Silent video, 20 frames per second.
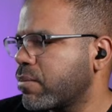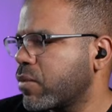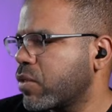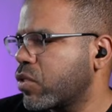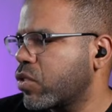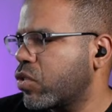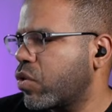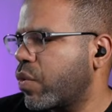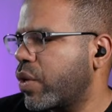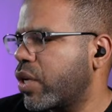
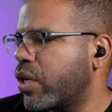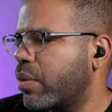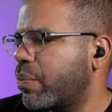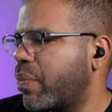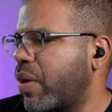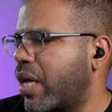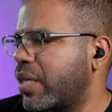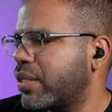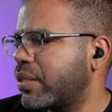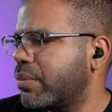We could
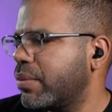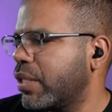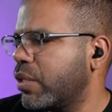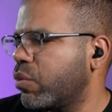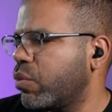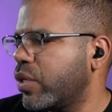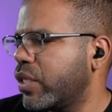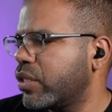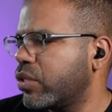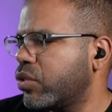possibly
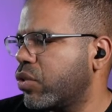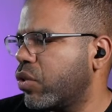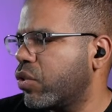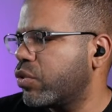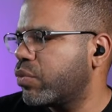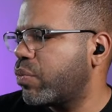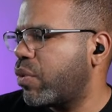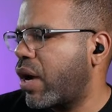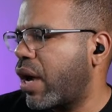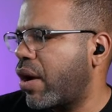risk
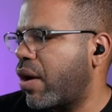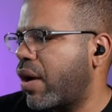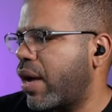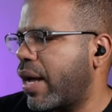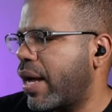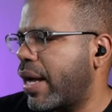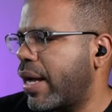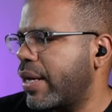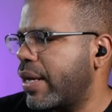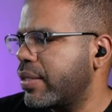those prior
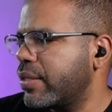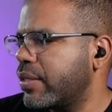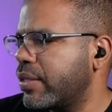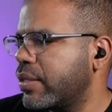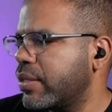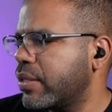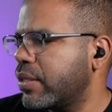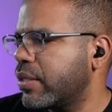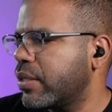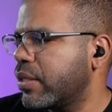
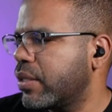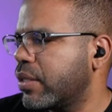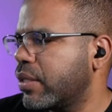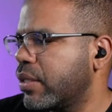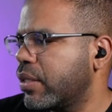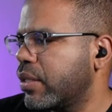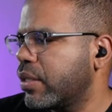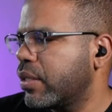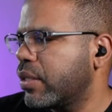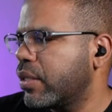highs.
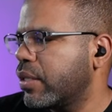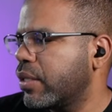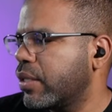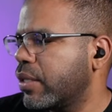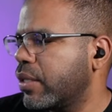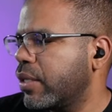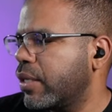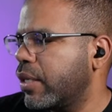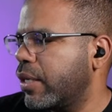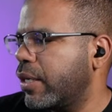
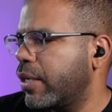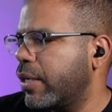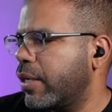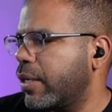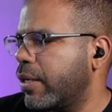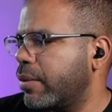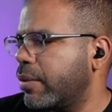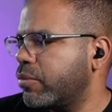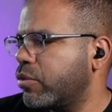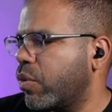
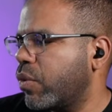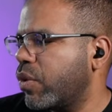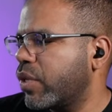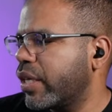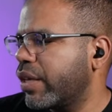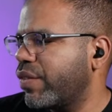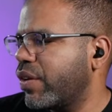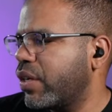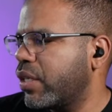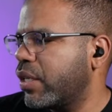So we'll
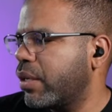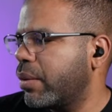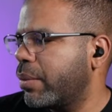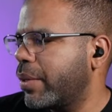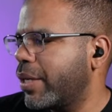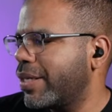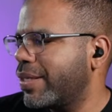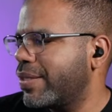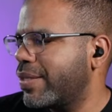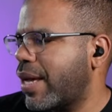give it a little
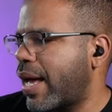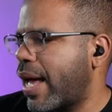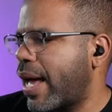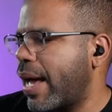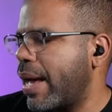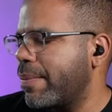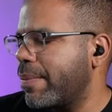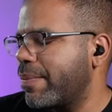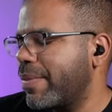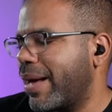bit of
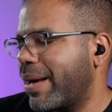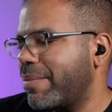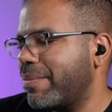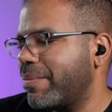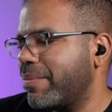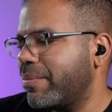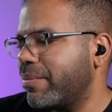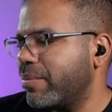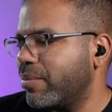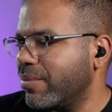time.
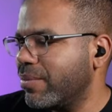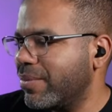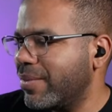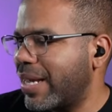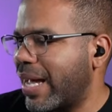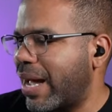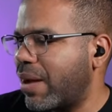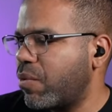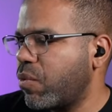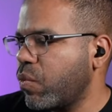I'm
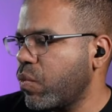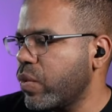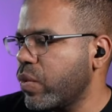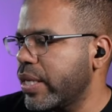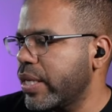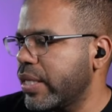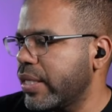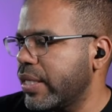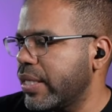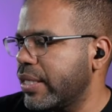not
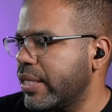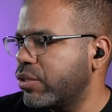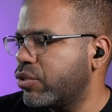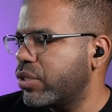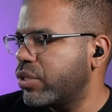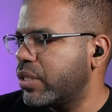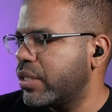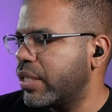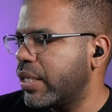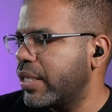really
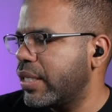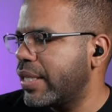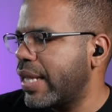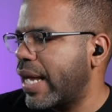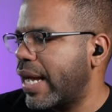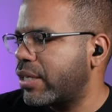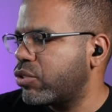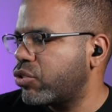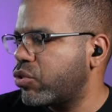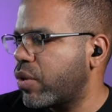interested in
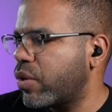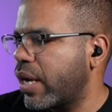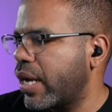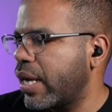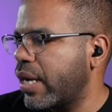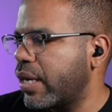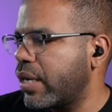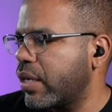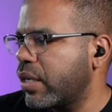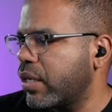that
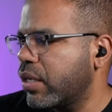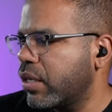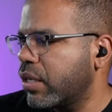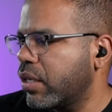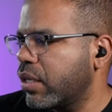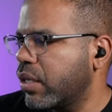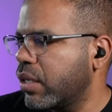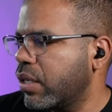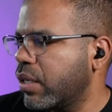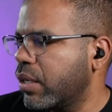trade,
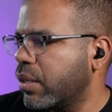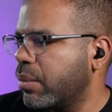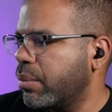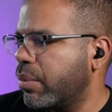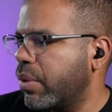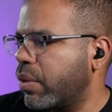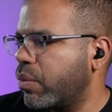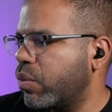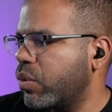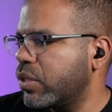
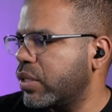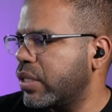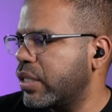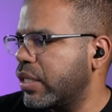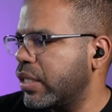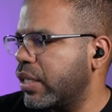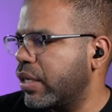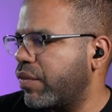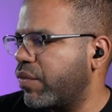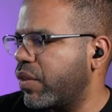but we'll see.
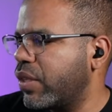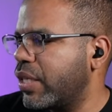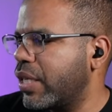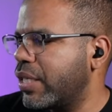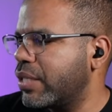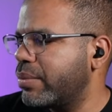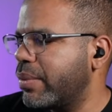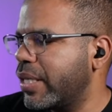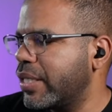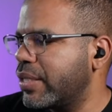If it
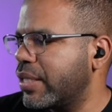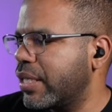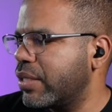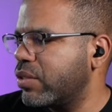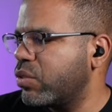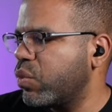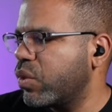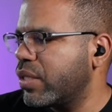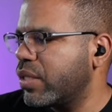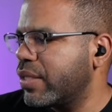does make
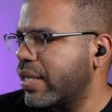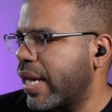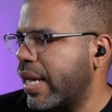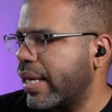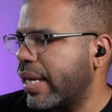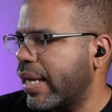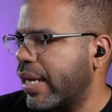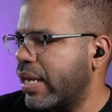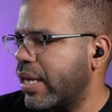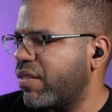sense, we'll take
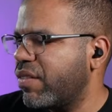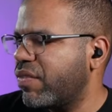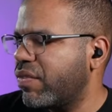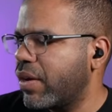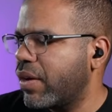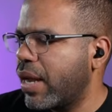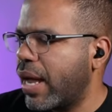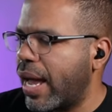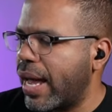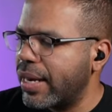it. If
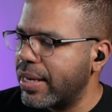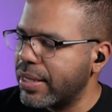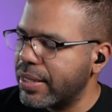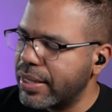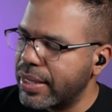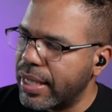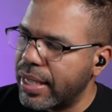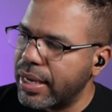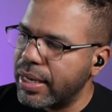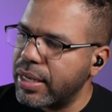not,
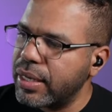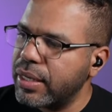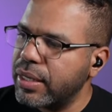then